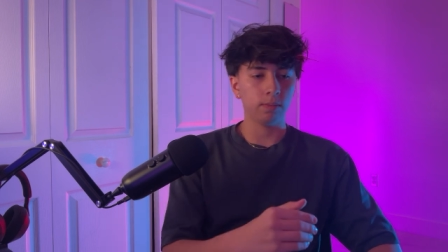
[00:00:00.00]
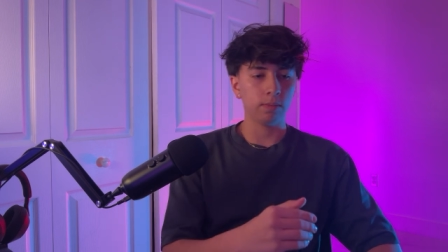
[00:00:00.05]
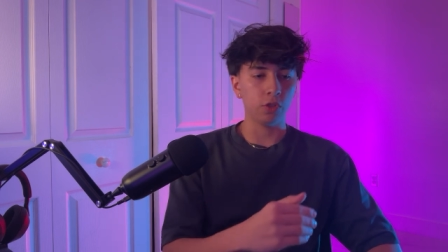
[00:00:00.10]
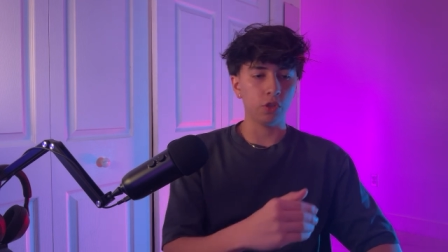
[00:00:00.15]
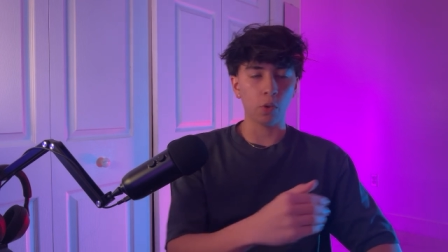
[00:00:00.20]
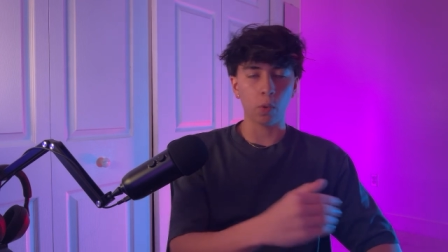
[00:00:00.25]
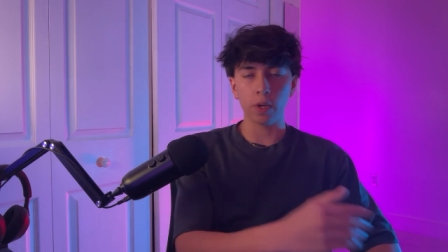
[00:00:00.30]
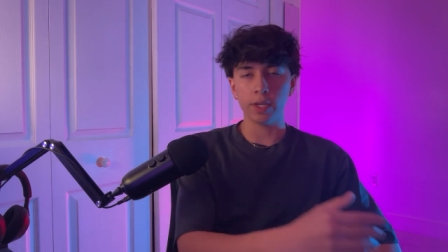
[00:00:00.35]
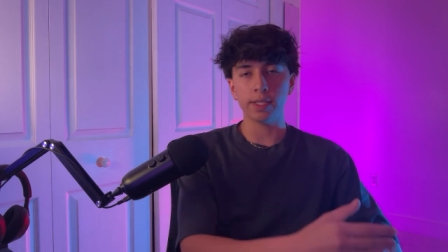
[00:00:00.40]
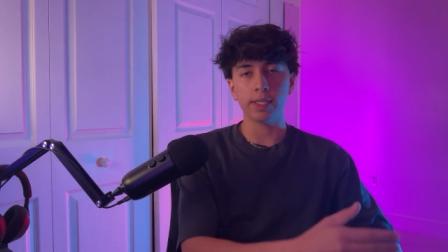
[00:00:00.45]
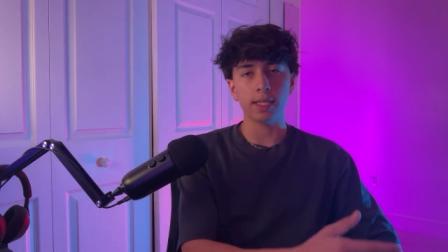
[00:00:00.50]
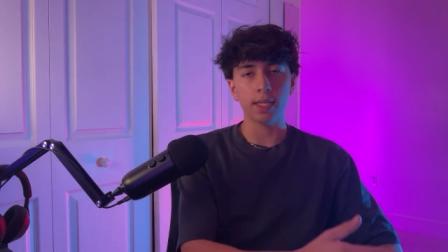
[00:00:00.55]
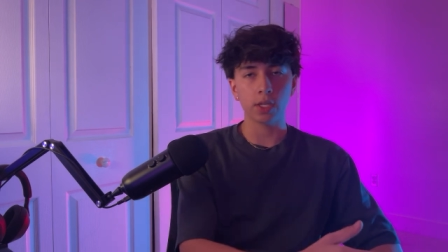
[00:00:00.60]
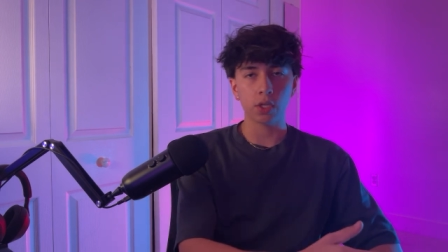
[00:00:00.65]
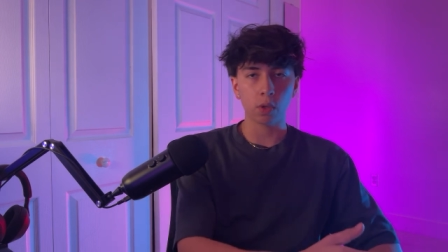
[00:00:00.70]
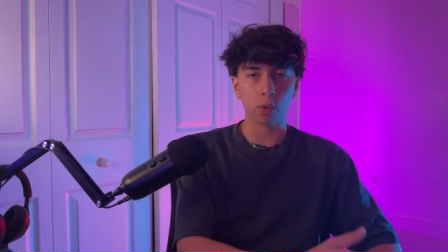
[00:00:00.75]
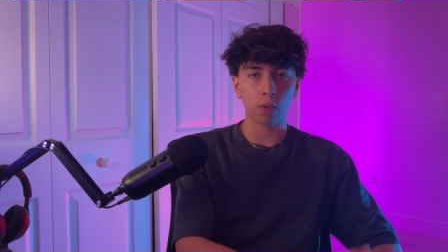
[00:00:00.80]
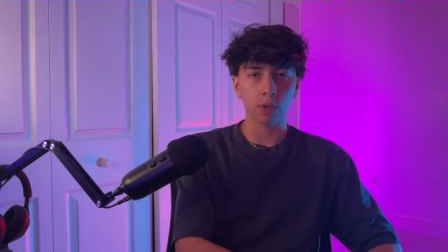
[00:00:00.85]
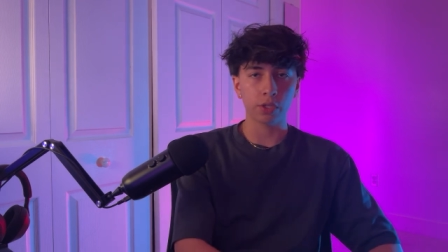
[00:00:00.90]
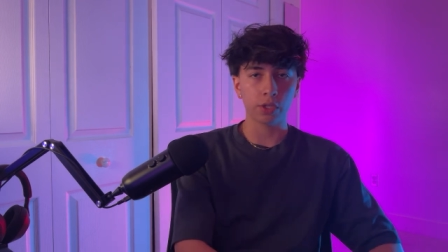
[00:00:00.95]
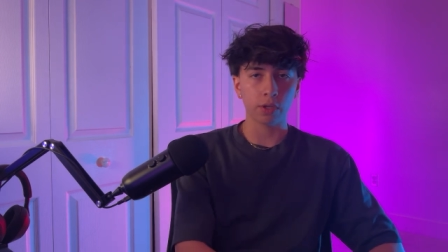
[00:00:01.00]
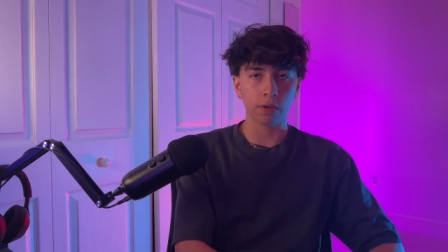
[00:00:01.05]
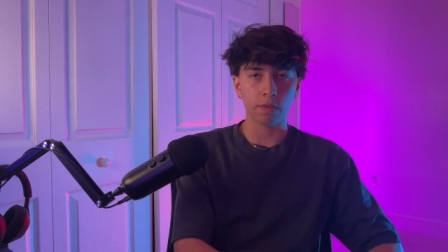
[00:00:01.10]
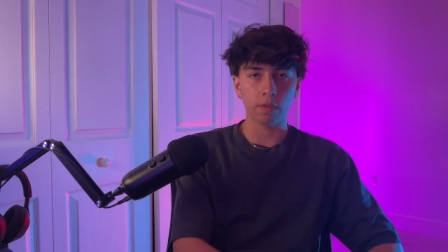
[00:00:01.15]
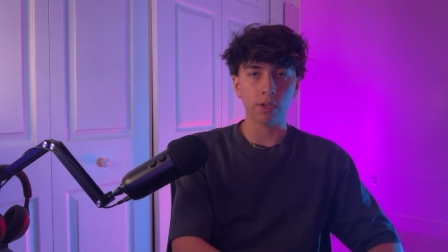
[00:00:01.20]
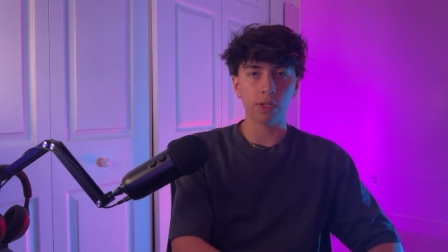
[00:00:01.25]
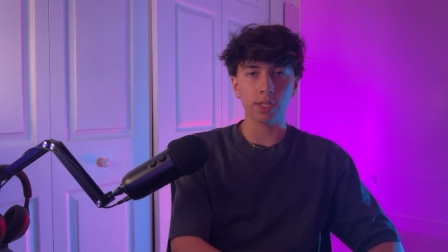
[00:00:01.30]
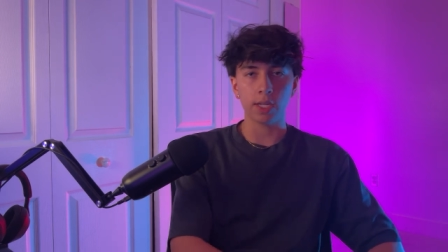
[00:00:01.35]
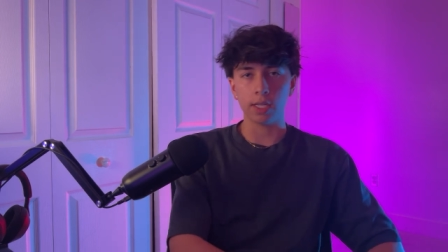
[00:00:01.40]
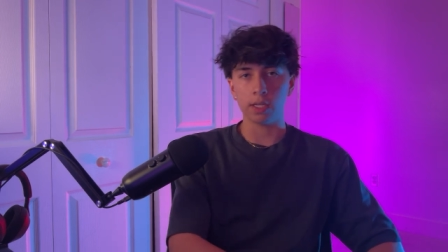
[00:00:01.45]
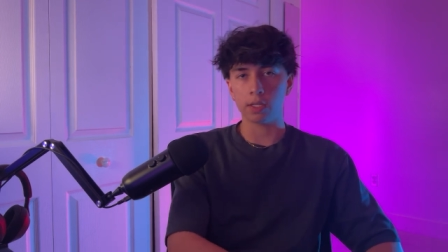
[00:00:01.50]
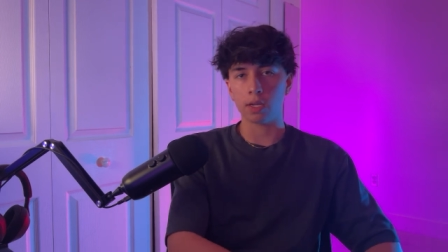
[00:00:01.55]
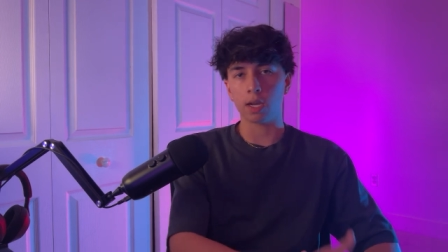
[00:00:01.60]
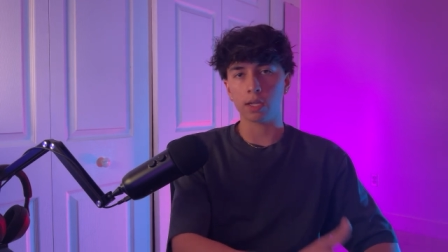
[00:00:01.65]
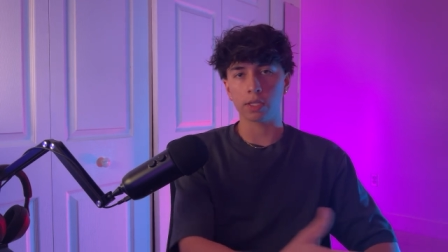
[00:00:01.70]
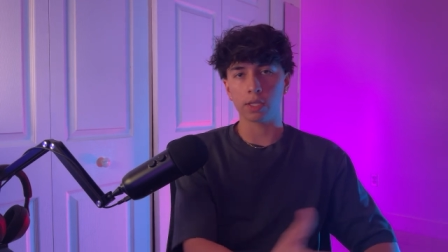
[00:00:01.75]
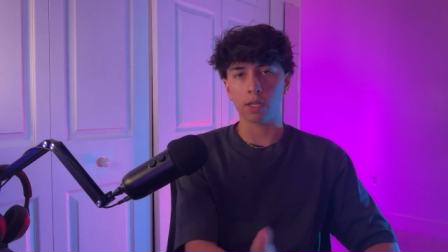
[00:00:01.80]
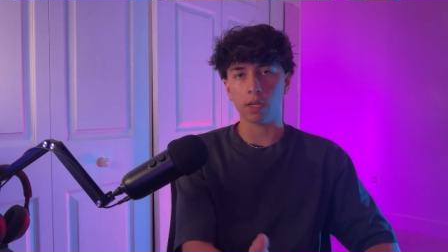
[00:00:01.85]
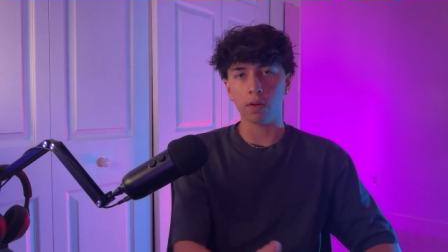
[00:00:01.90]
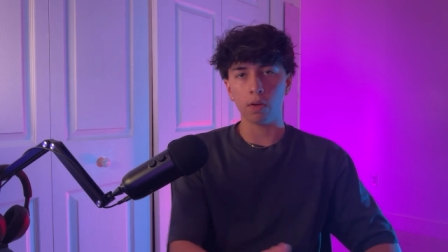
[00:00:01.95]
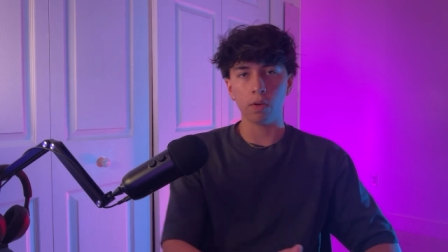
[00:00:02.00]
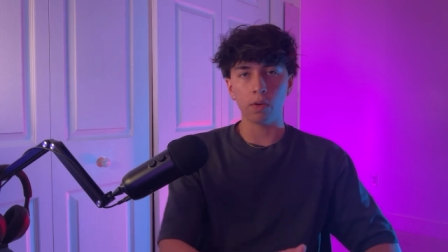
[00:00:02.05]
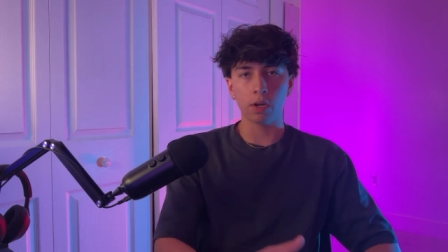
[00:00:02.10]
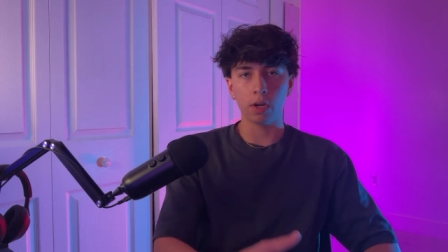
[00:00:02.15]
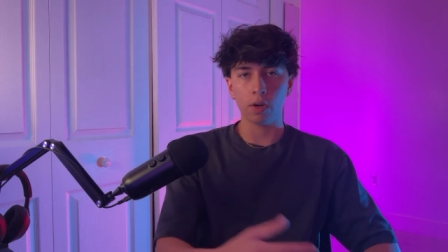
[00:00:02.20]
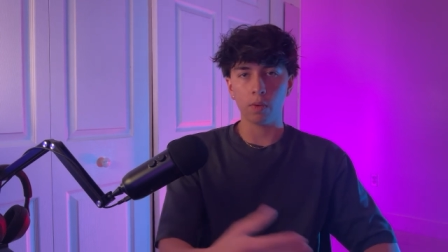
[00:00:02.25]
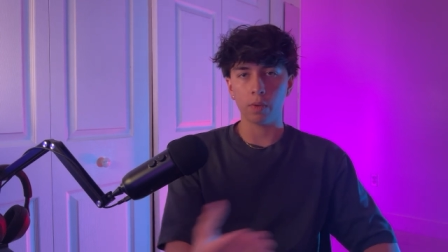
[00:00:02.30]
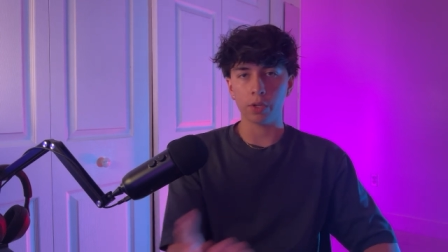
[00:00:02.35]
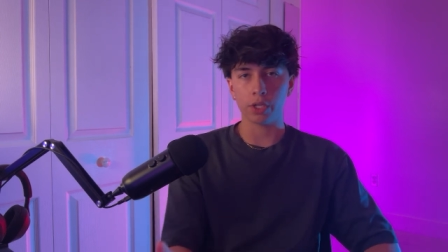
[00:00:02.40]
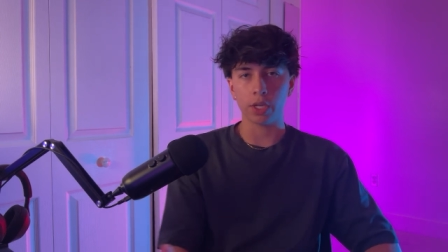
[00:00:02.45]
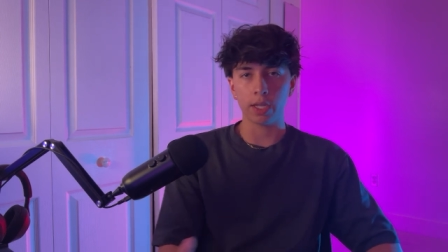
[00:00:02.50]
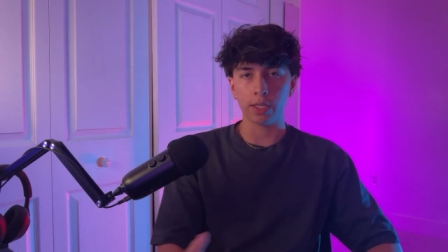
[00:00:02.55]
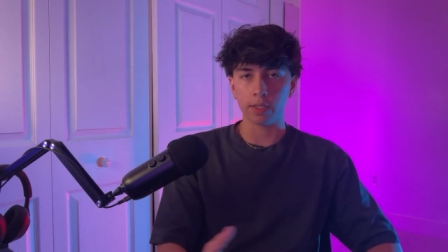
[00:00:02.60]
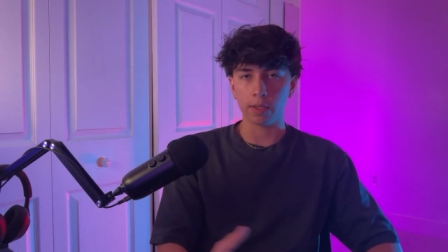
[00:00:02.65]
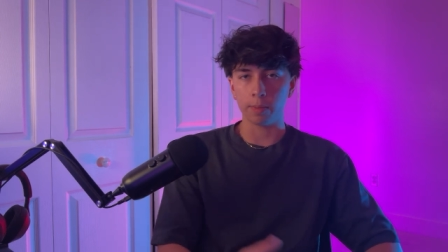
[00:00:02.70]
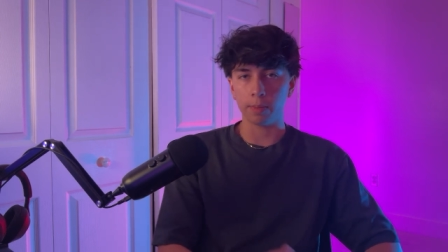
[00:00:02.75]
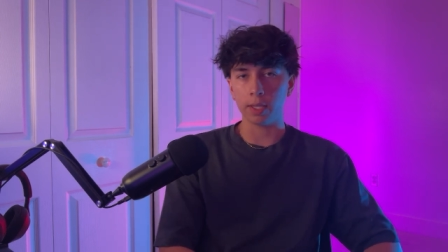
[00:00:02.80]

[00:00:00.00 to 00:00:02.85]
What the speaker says: joins Discord servers and talks to the owner, which ends up